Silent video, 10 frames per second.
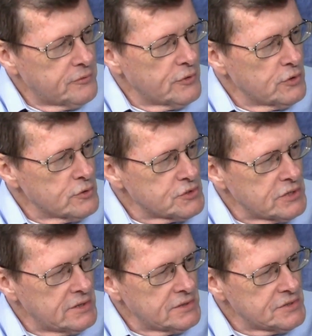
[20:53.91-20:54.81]
for your
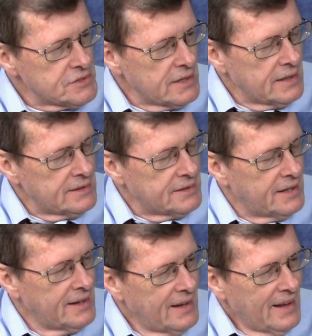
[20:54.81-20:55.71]
sins and
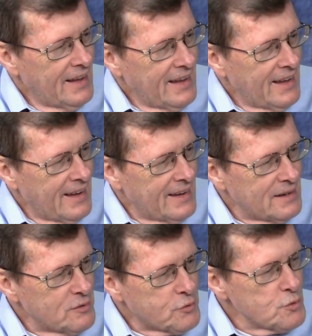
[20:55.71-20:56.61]
yeah.
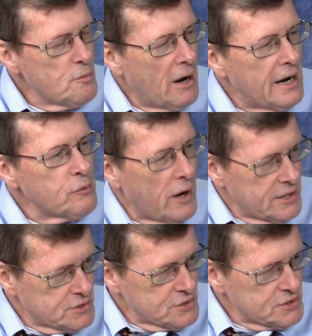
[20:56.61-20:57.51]
and through my
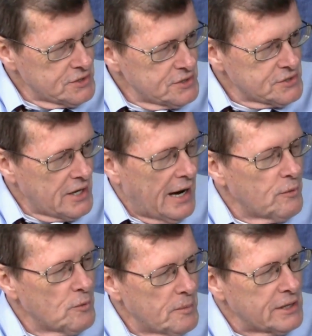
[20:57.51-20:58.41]
righteousness I
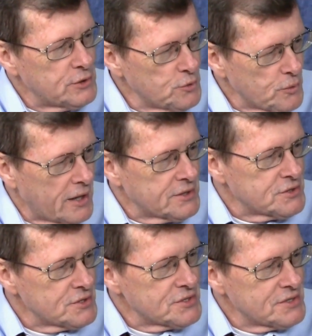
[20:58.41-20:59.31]
will make you
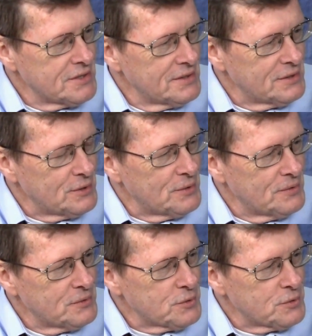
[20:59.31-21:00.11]
righteous. You yes. Know?